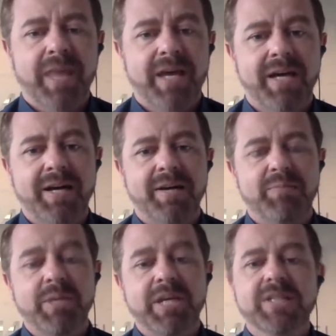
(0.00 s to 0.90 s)
uh,
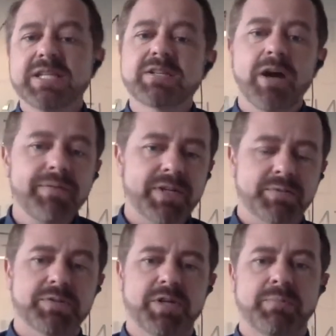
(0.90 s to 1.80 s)
because his
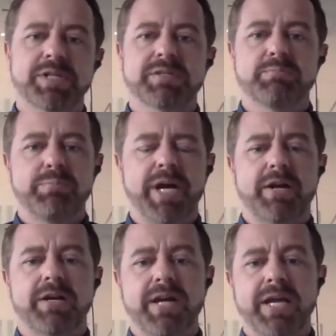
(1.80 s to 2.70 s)
confidence was so much better.